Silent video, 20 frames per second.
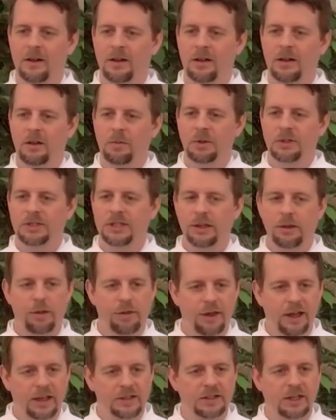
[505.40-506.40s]
We see the
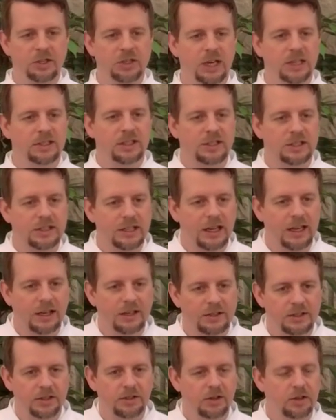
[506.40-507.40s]
things that Jesus did
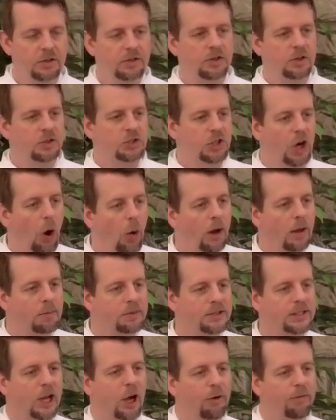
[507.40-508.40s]
to, to, to, show
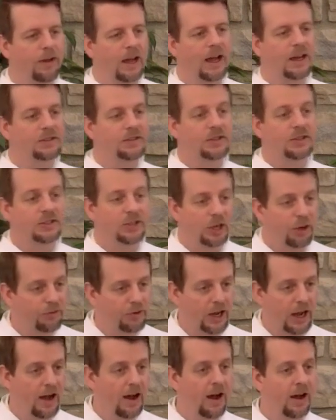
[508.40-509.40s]
himself as the Son of
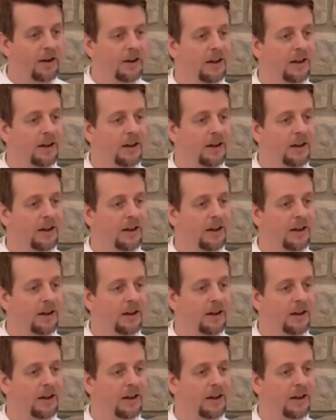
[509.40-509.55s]
God.